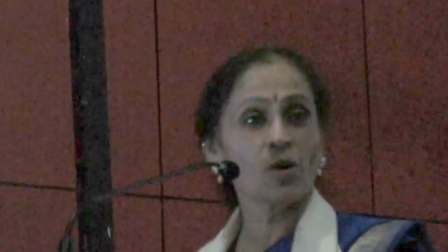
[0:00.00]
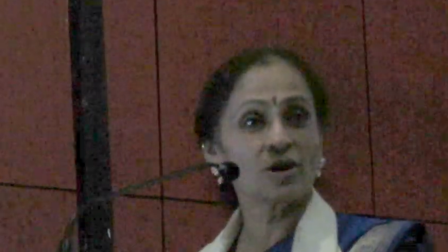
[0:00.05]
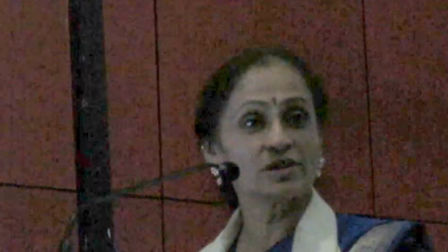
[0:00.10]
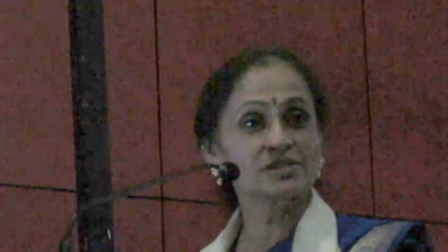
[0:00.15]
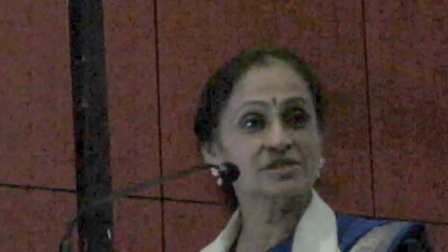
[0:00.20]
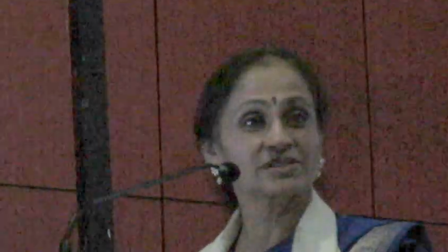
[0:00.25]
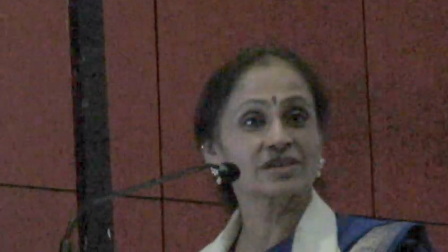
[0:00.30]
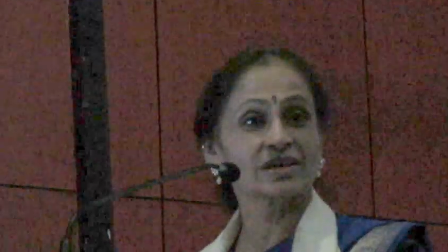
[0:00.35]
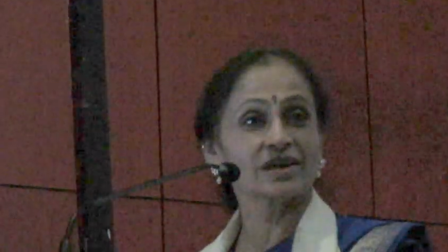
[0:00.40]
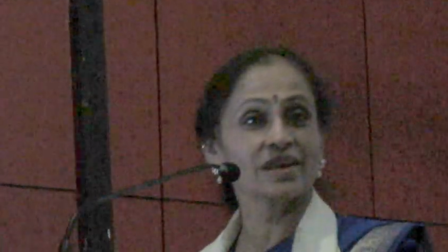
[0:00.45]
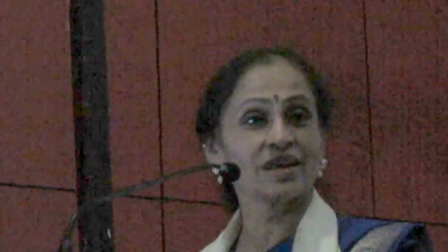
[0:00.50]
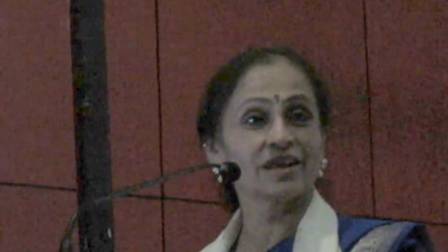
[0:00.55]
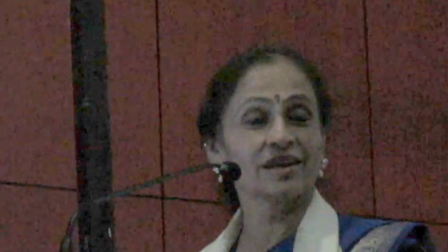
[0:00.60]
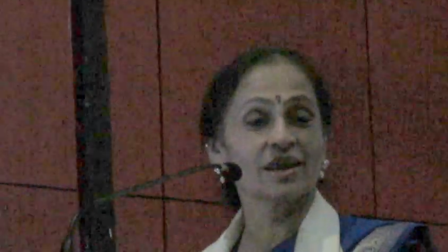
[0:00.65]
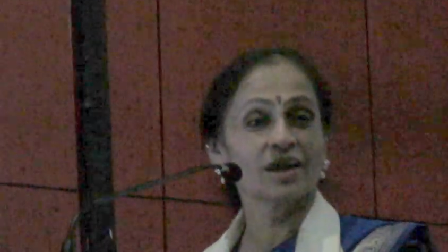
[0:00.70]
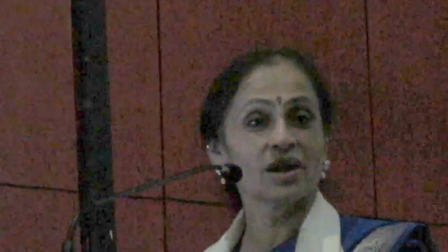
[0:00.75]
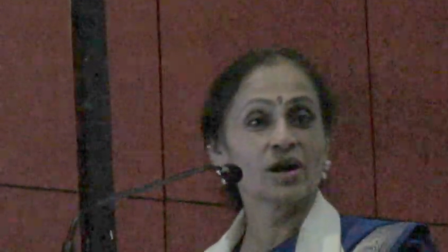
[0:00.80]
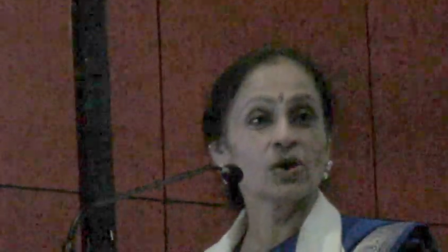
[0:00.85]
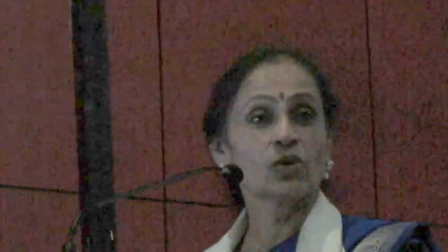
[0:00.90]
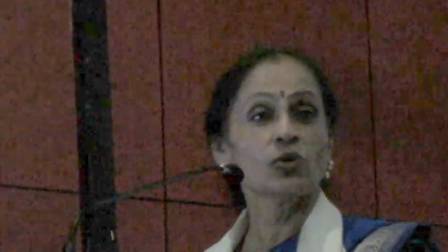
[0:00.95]
on
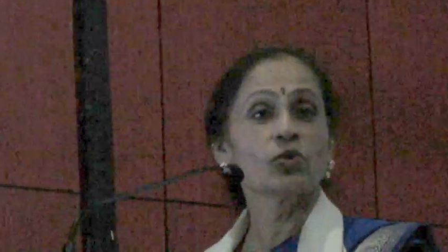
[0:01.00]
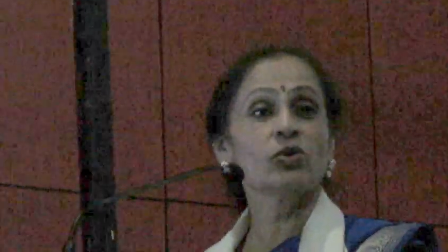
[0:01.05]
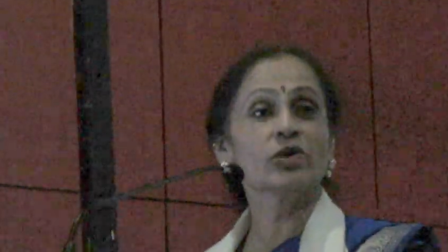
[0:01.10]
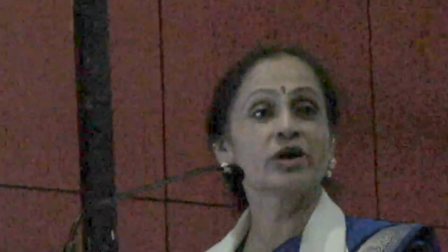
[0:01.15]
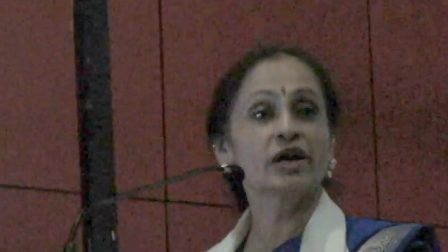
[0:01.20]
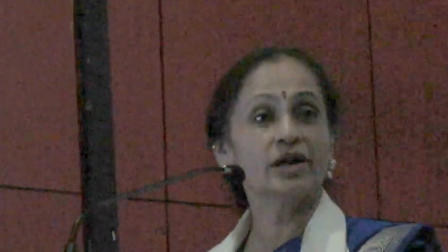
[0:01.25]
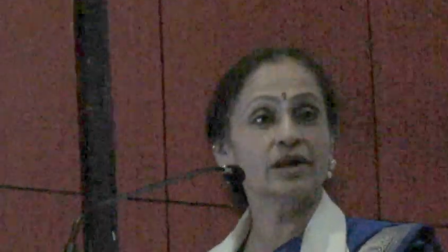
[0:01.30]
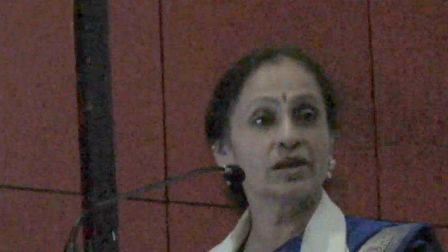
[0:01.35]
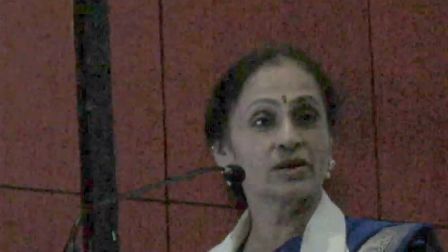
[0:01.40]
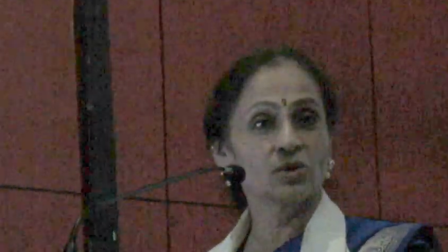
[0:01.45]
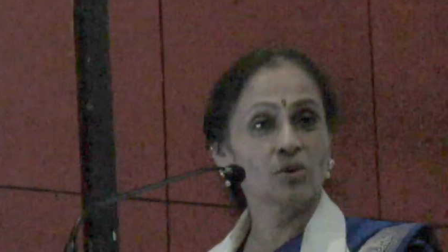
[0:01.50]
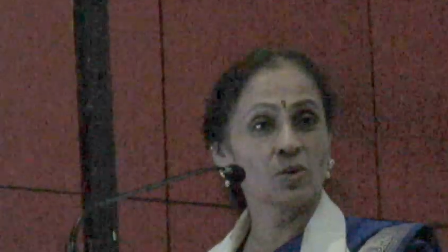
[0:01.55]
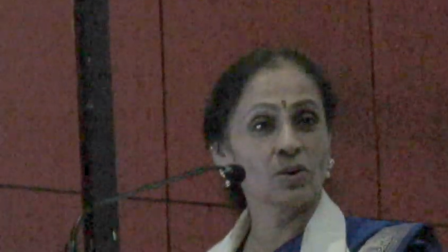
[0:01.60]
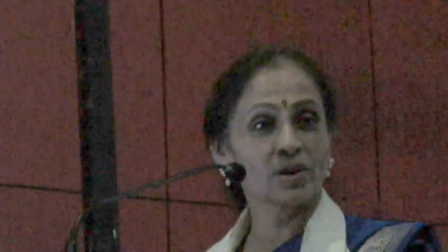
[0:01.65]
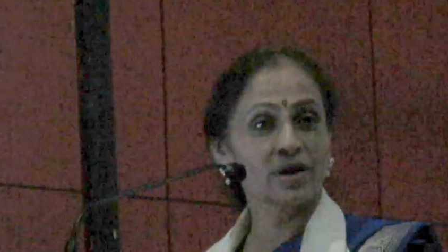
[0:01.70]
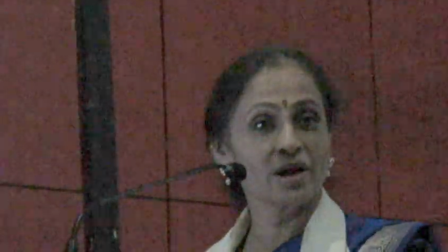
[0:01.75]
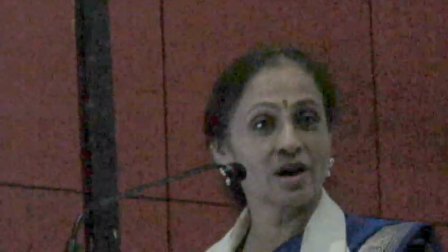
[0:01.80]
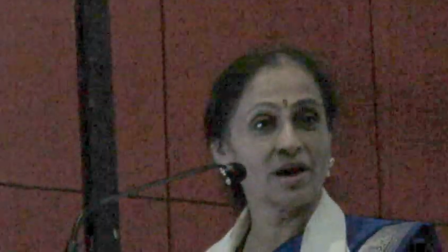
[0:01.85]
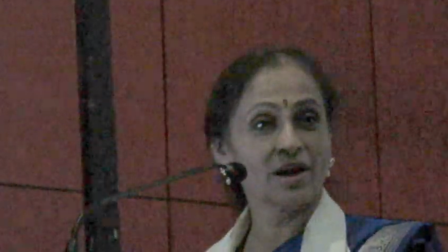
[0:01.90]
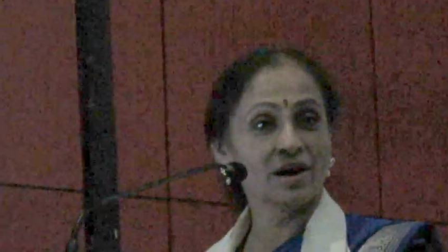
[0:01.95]
screen, who did
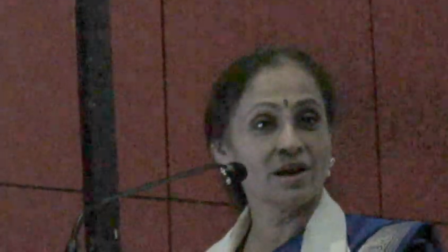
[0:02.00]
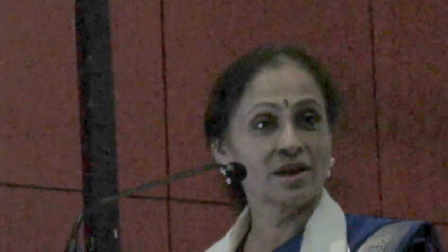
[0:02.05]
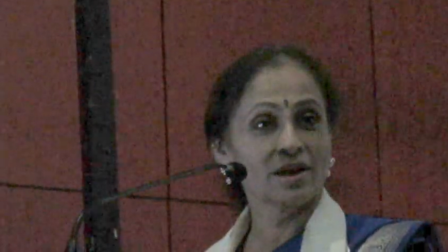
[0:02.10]
yoga